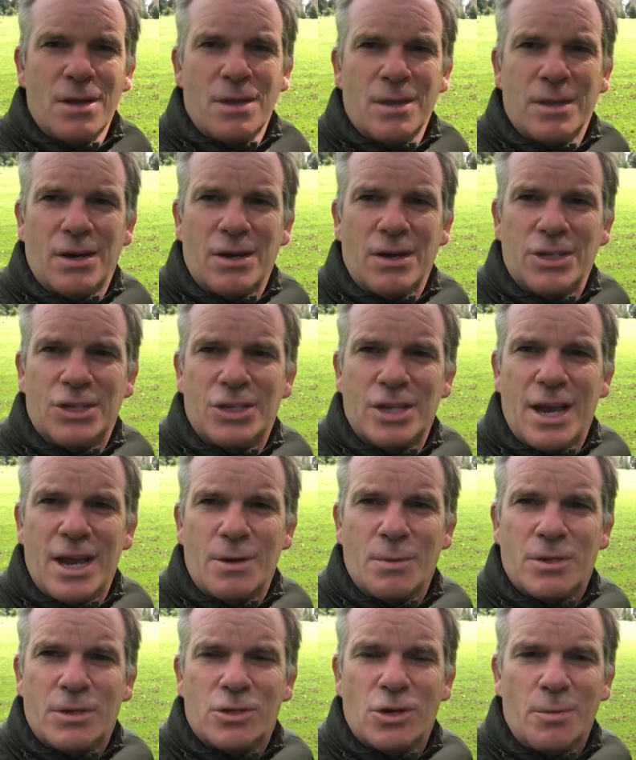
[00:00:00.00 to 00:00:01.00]
that I
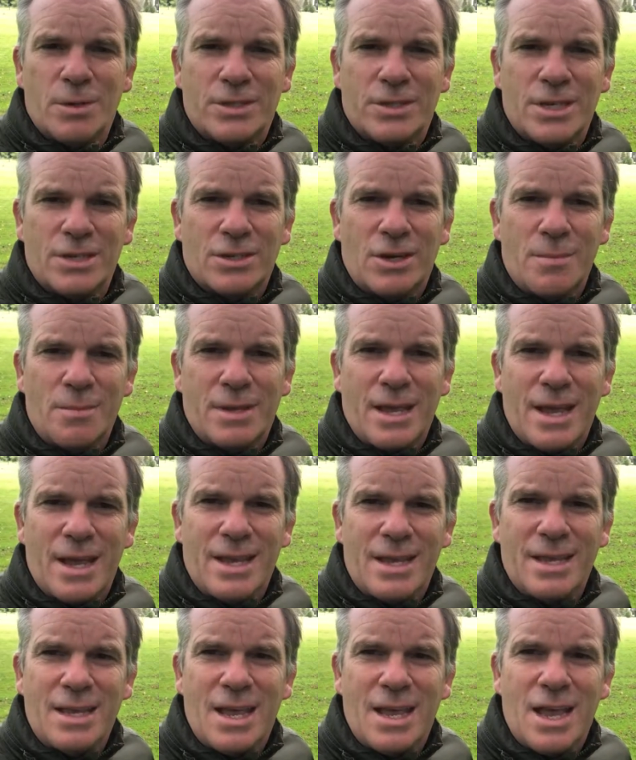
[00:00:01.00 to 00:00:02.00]
shared with Thomas, is I'm
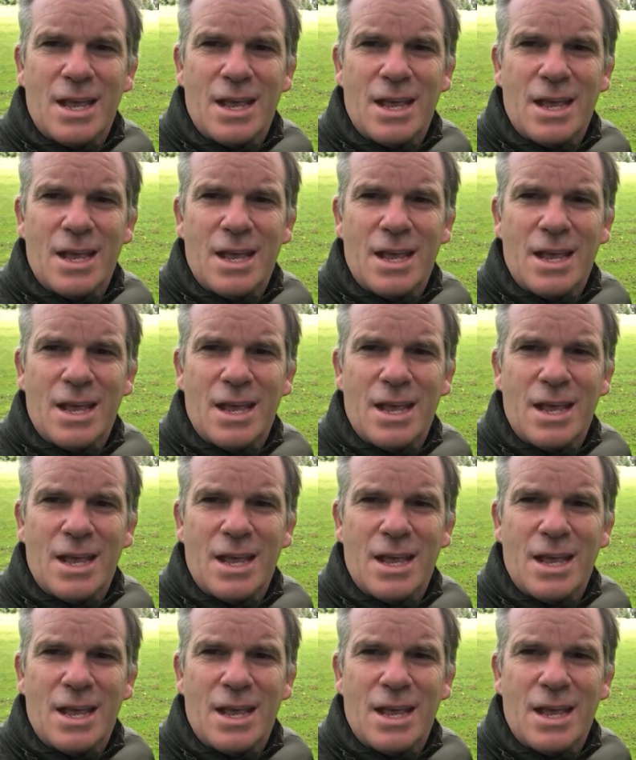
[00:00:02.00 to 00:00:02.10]
getting